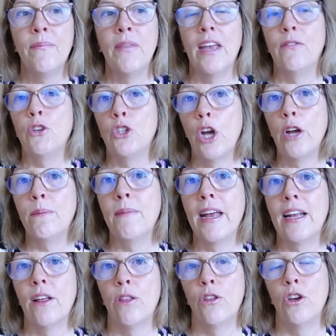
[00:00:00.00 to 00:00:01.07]
if you don't
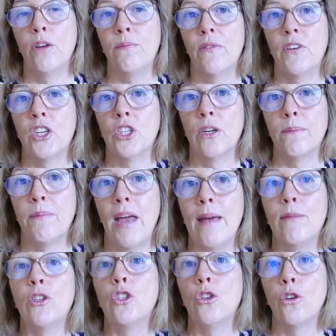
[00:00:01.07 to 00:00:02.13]
make a third provisional payment,